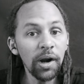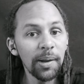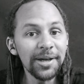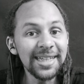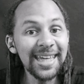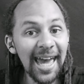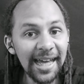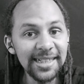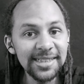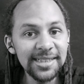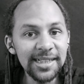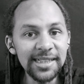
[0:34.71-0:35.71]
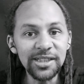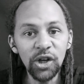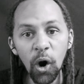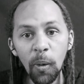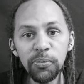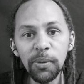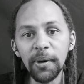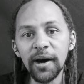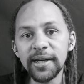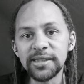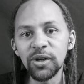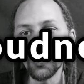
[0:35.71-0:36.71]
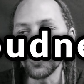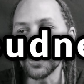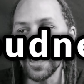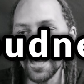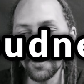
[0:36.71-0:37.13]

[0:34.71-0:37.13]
What I'm against is compromise on